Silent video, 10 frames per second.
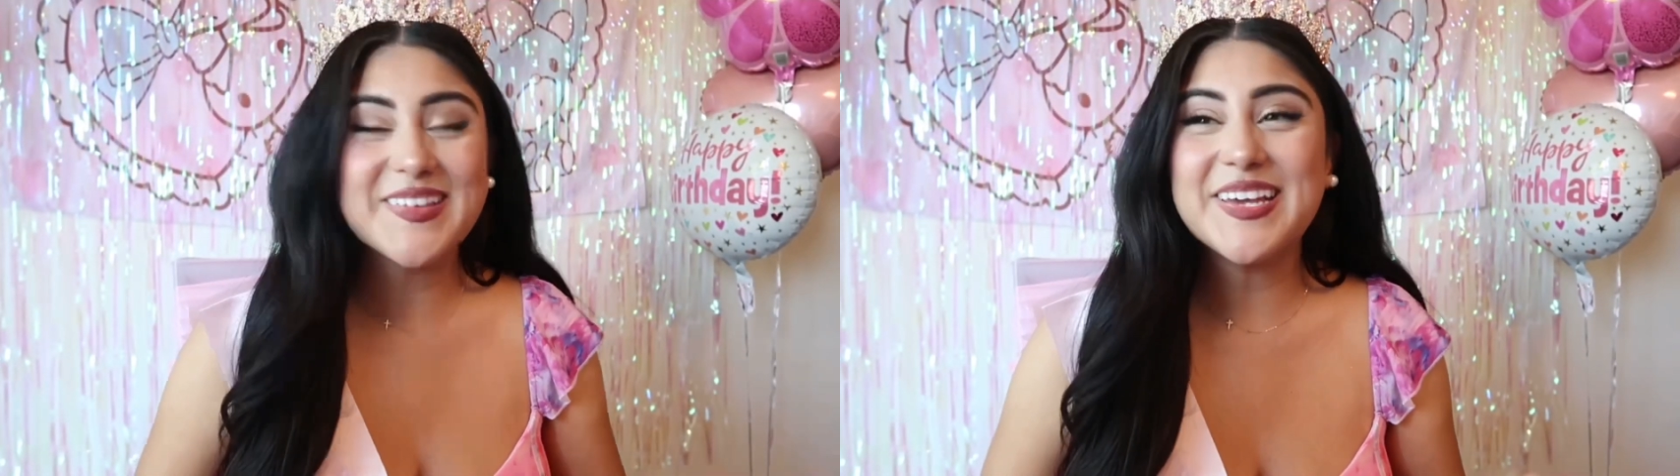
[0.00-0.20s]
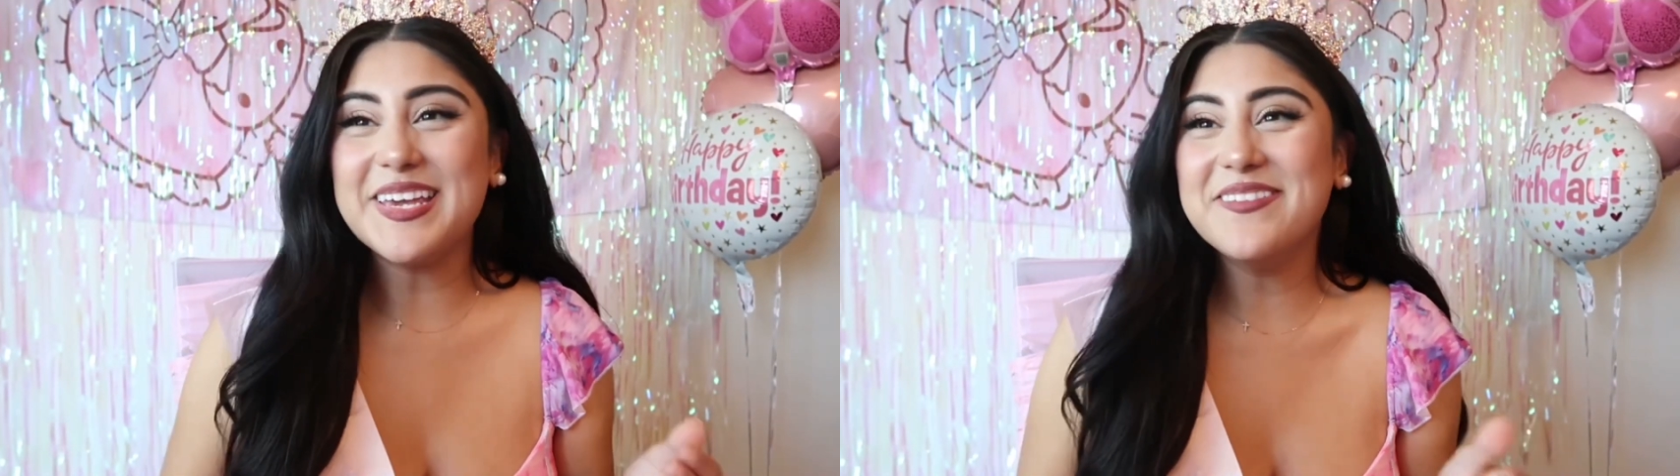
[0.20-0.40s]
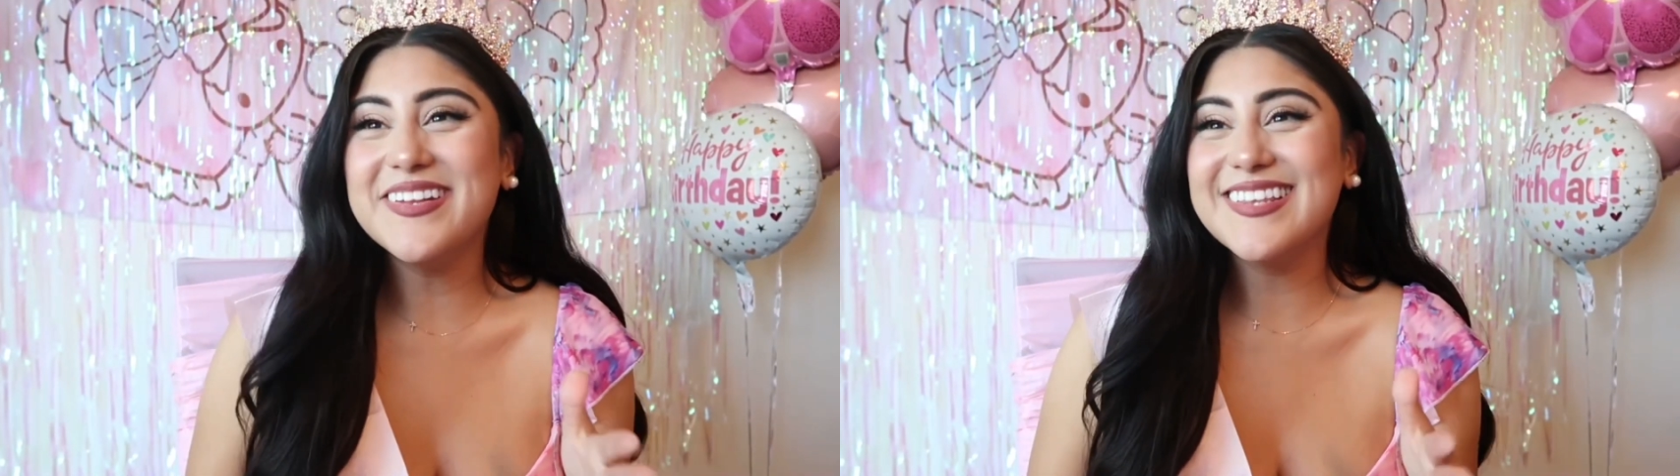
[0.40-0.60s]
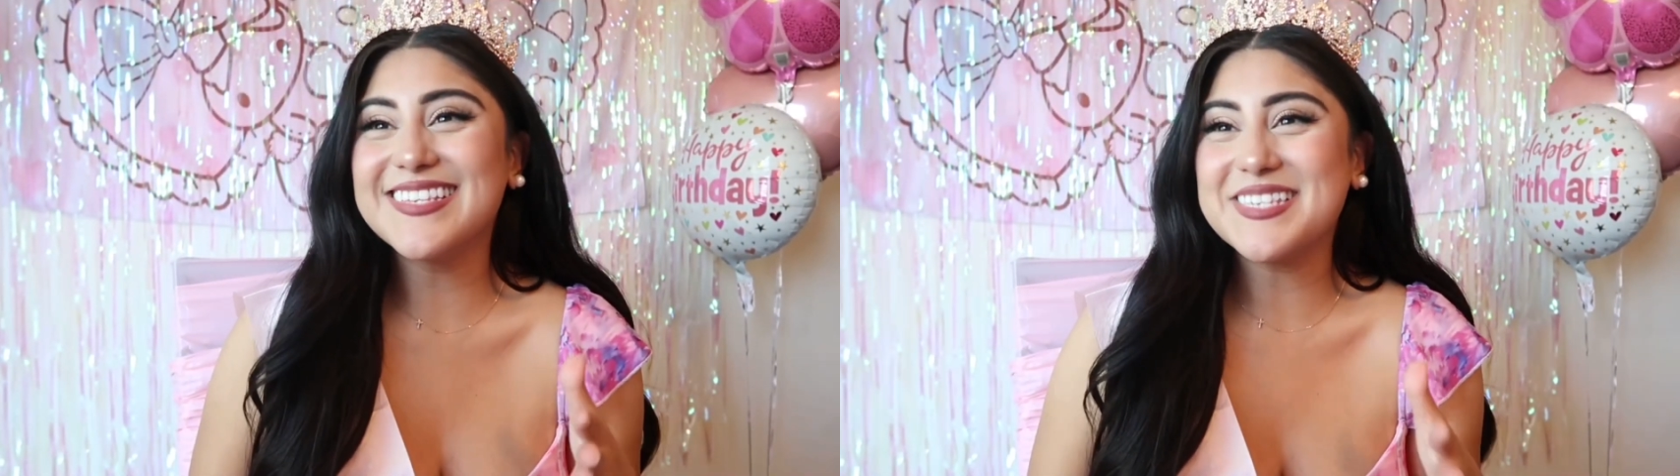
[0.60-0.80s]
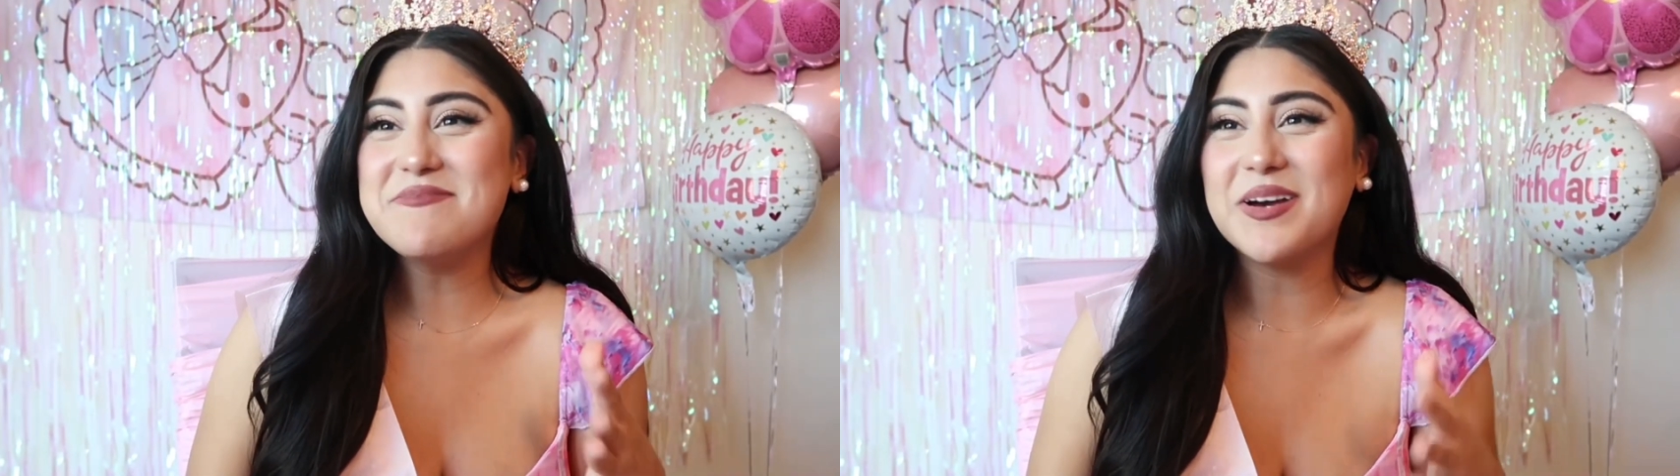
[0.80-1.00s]
Or like even in
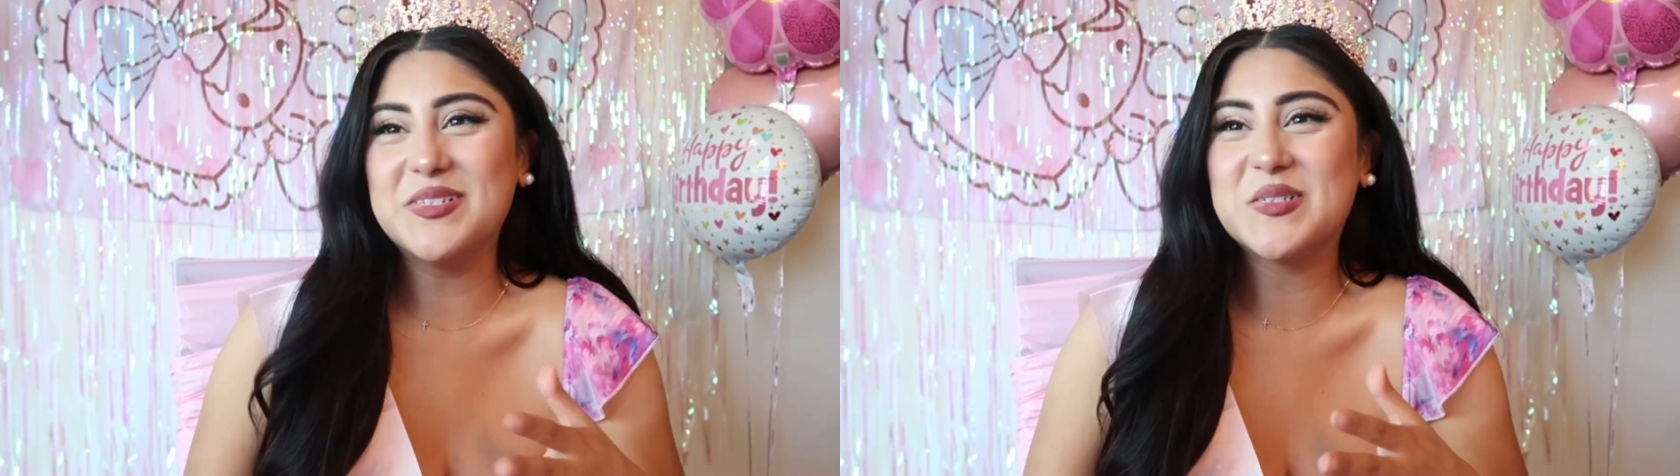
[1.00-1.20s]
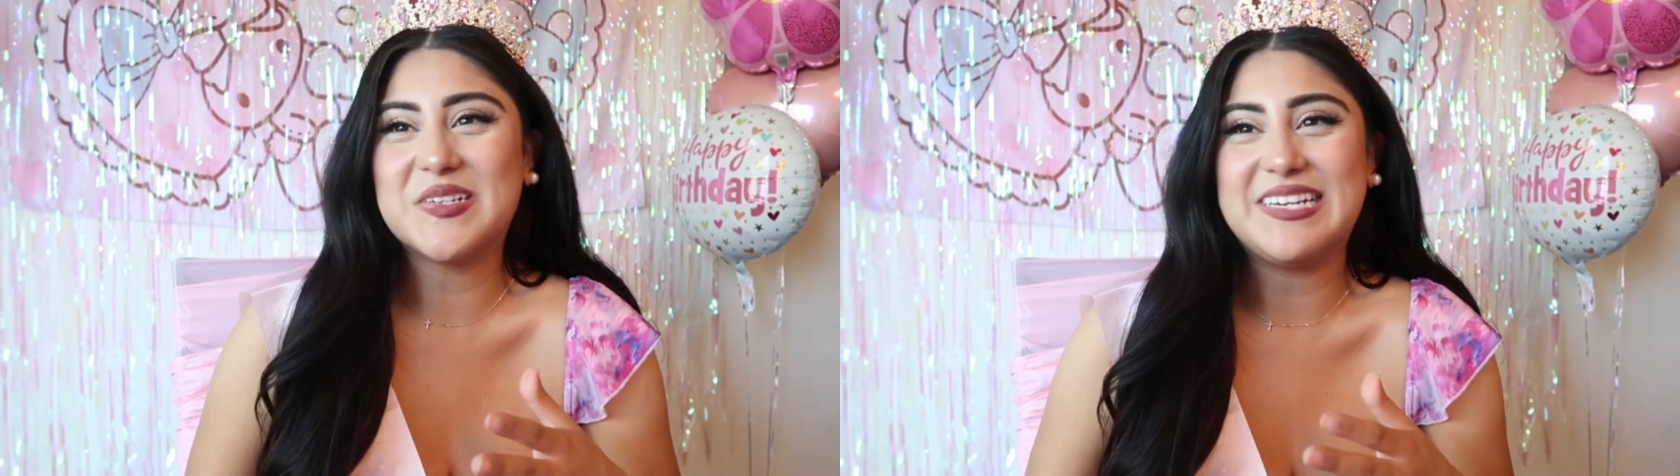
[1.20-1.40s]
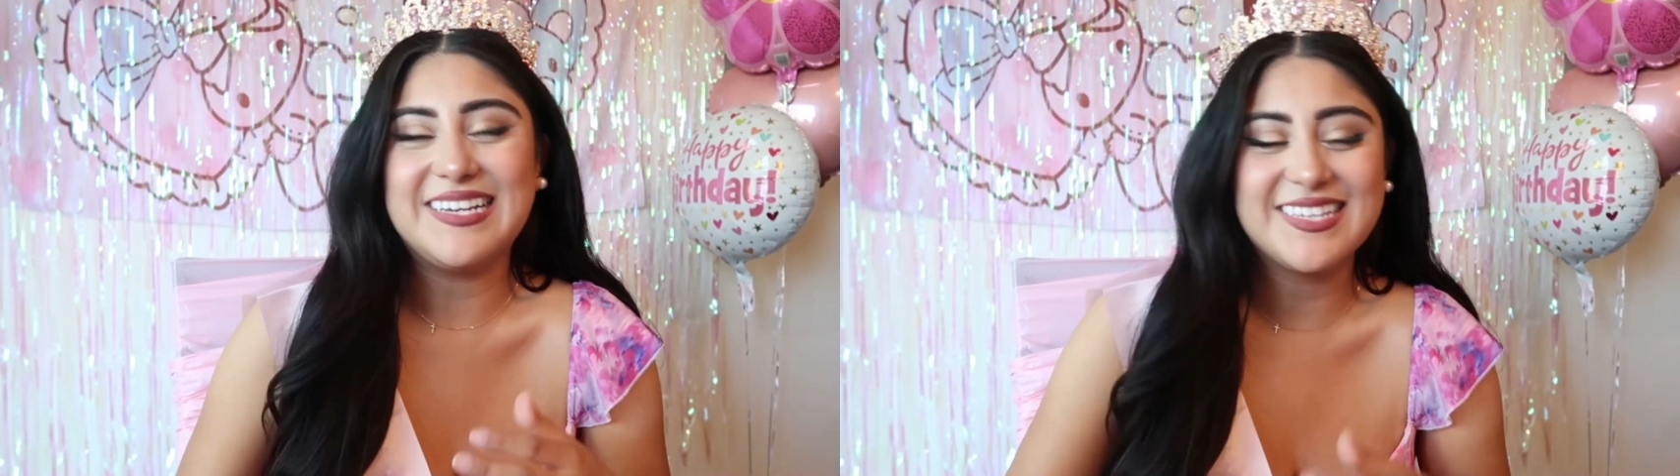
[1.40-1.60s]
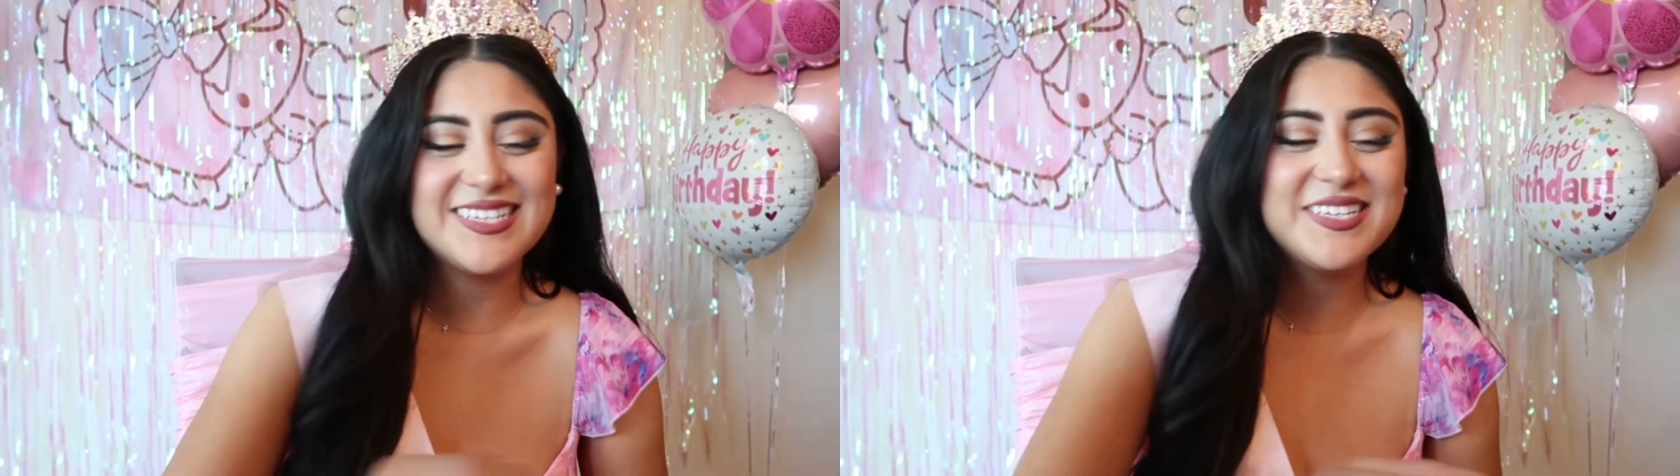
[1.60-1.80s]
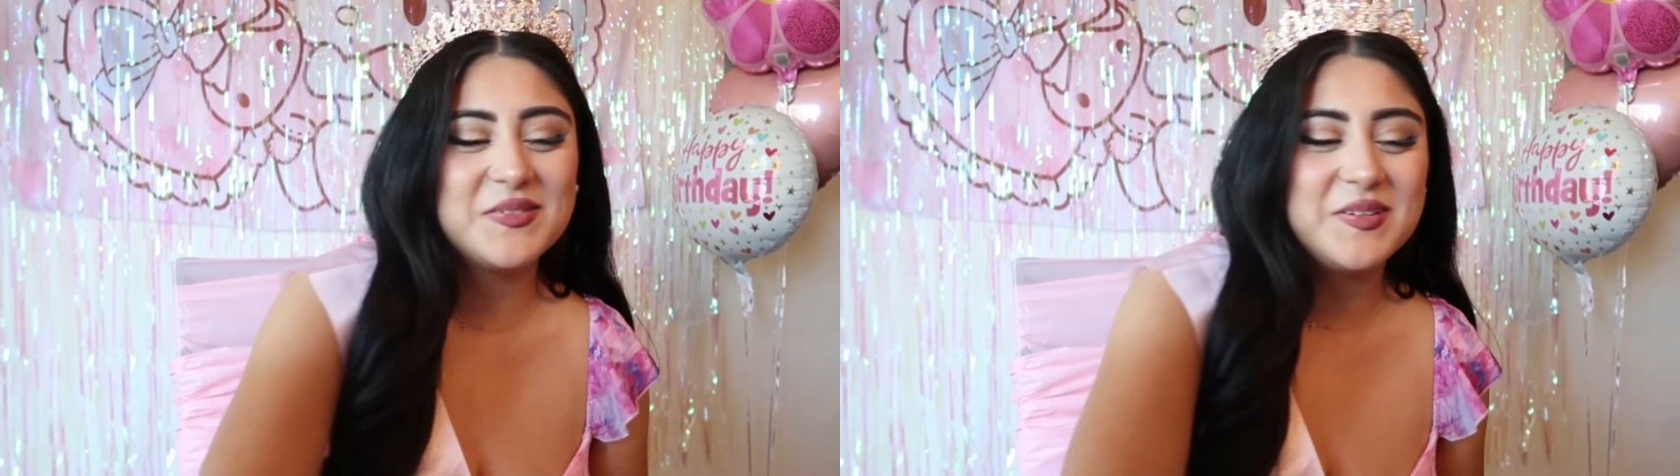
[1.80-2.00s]
the same country. It's
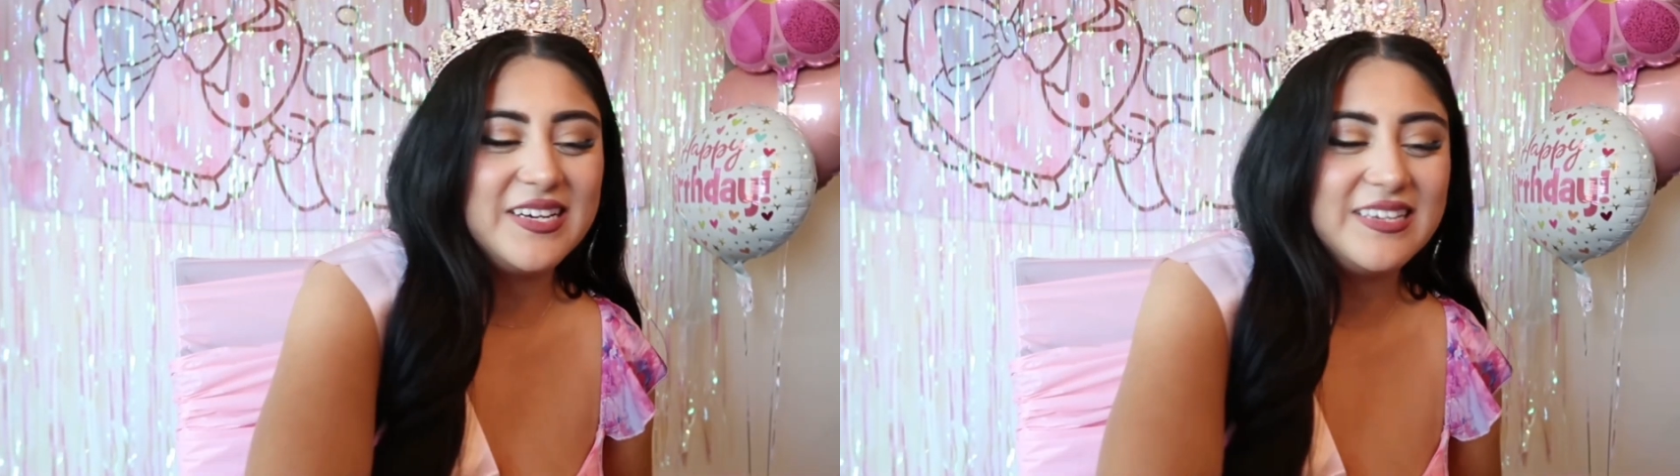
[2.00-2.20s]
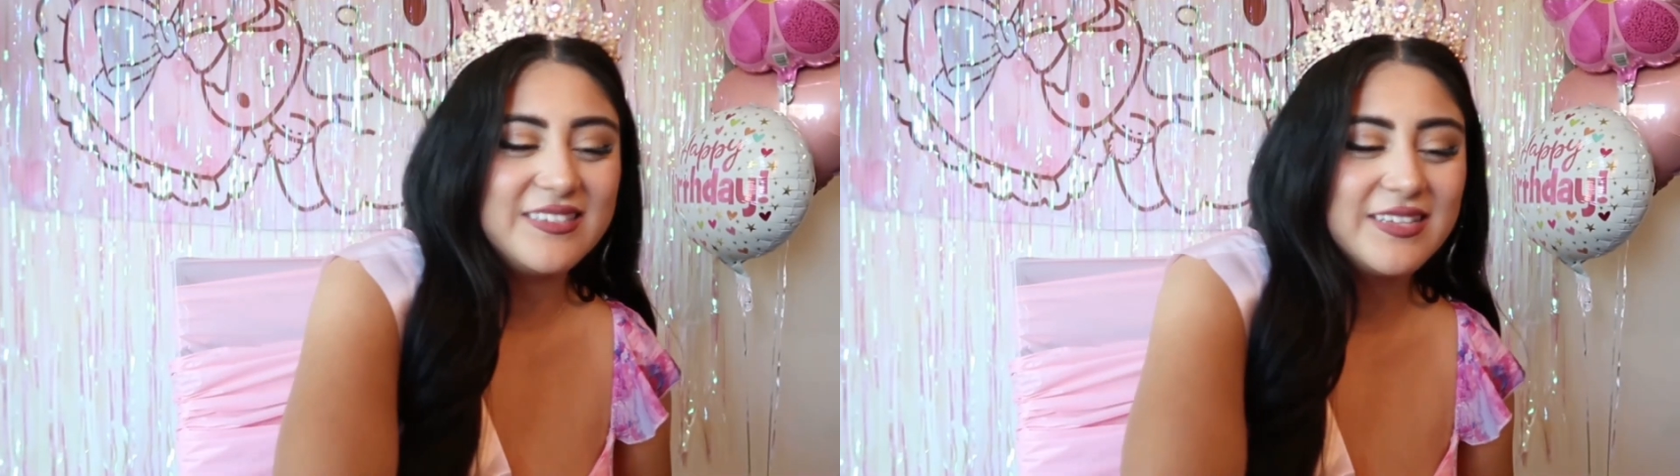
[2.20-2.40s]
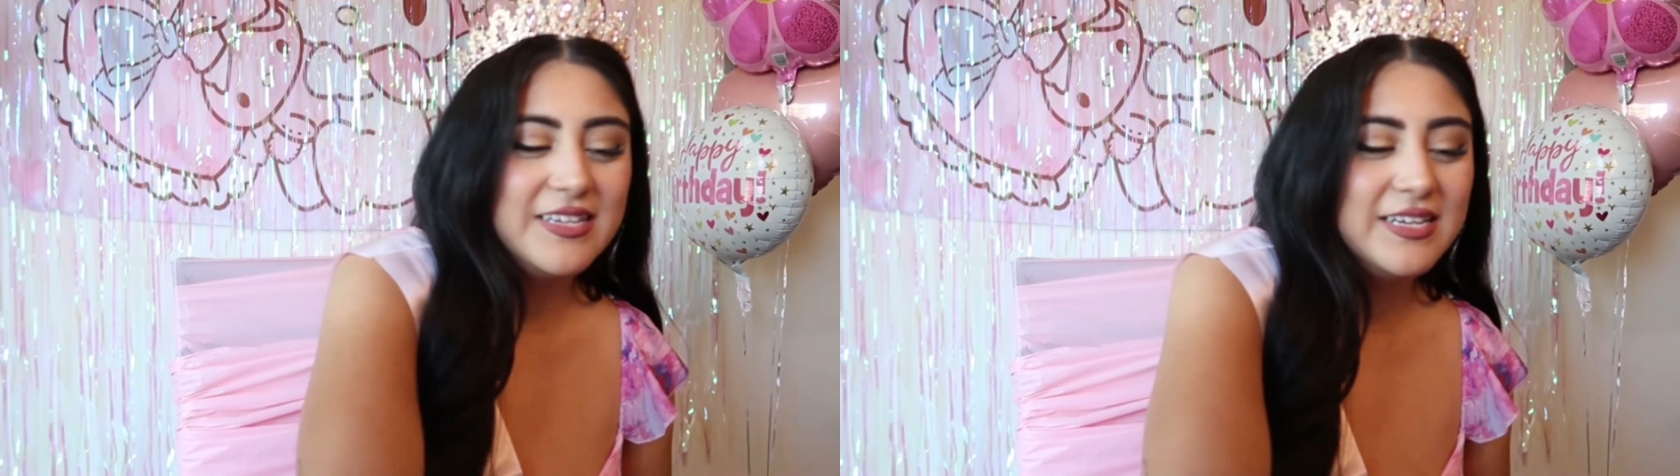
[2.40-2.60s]
like yeah. so nice.